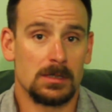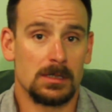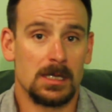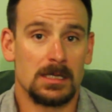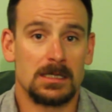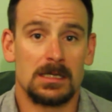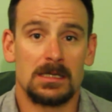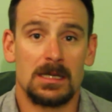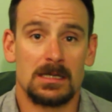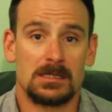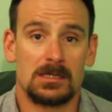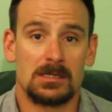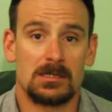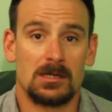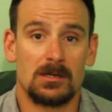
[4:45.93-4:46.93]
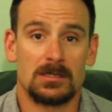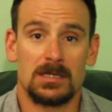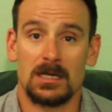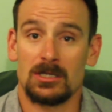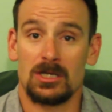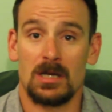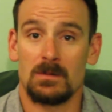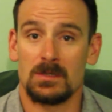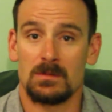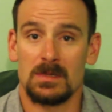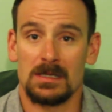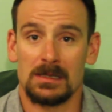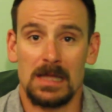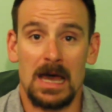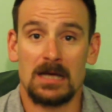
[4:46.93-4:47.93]
They didn't necessarily take shape as
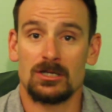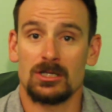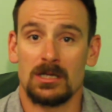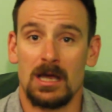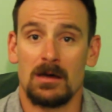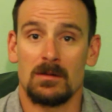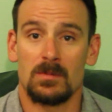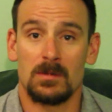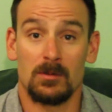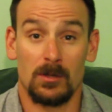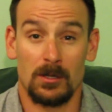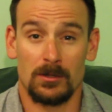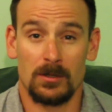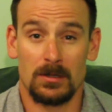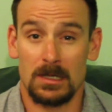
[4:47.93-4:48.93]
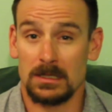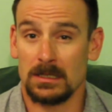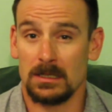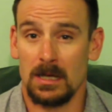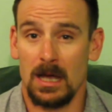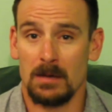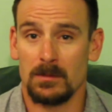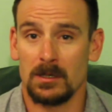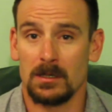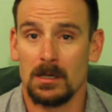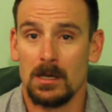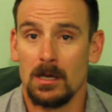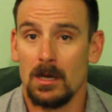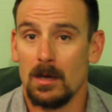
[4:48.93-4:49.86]
me lashing out at people, although that did happen.